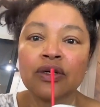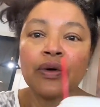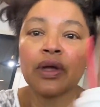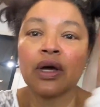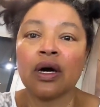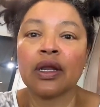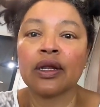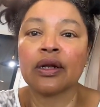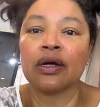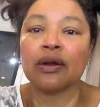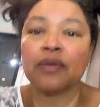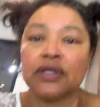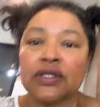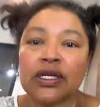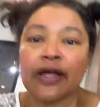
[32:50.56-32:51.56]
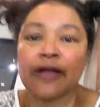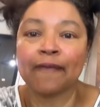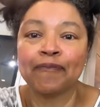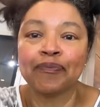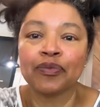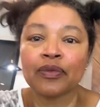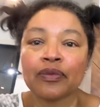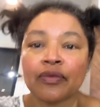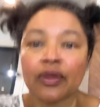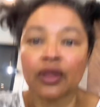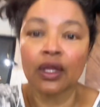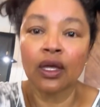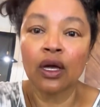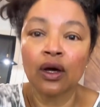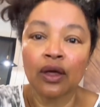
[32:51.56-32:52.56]
I was going on and on, wasn't I?
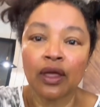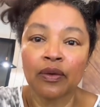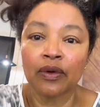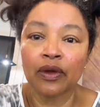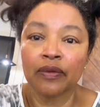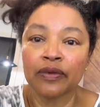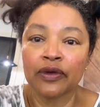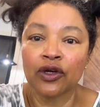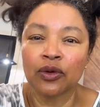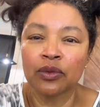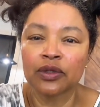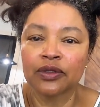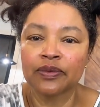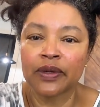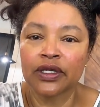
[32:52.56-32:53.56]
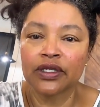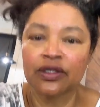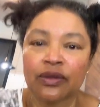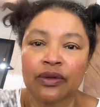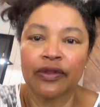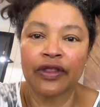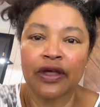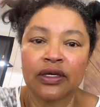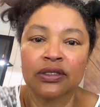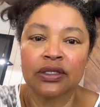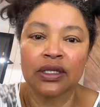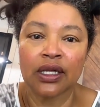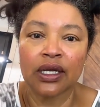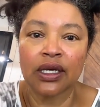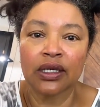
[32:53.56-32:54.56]
Okay, we almost made it to
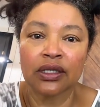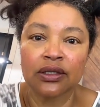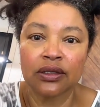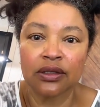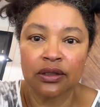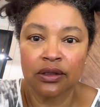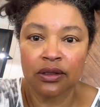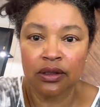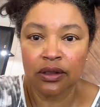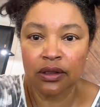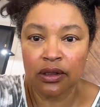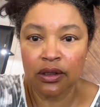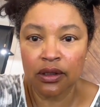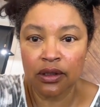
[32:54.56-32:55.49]
1,000 likes.